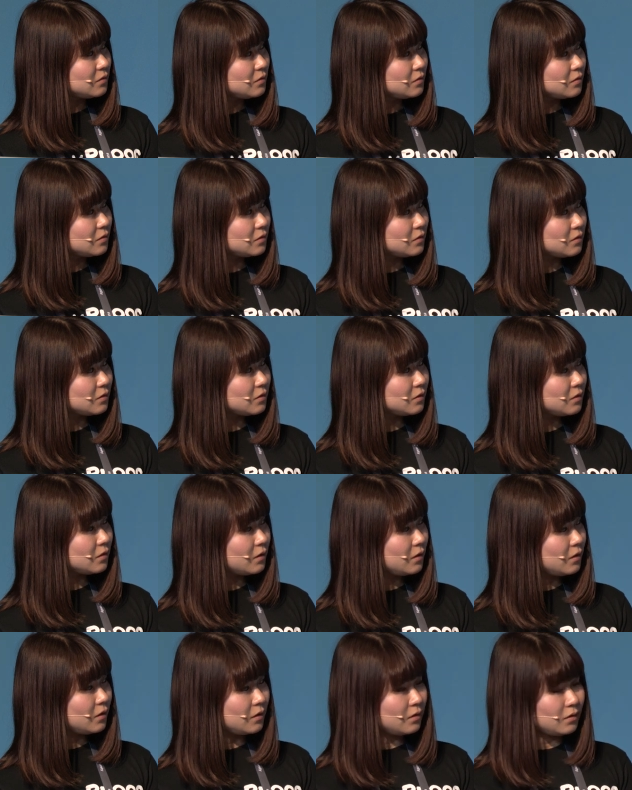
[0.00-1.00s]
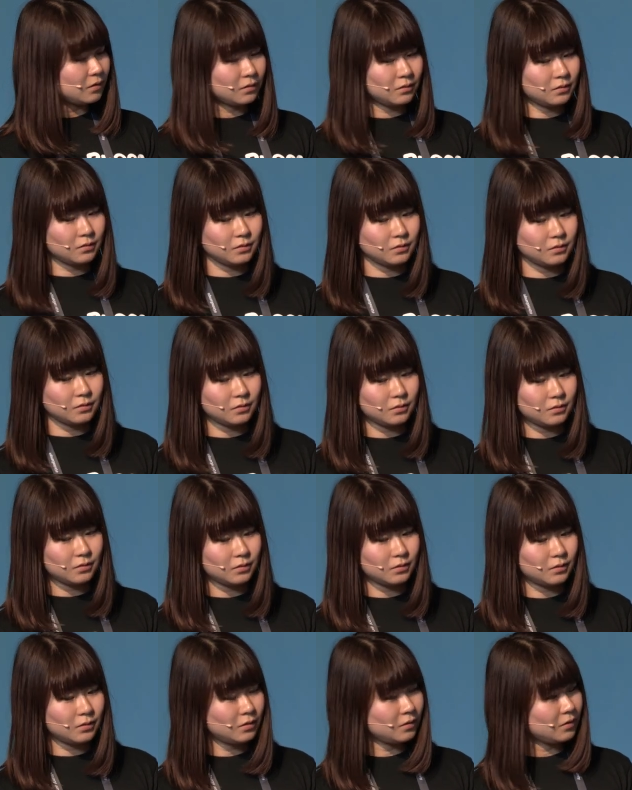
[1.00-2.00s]

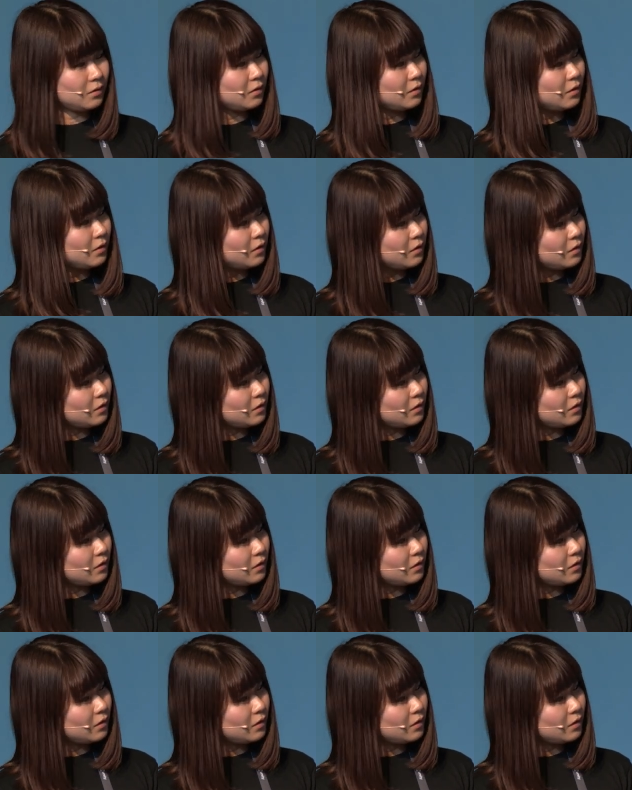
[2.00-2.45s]
No one is speaking in this clip.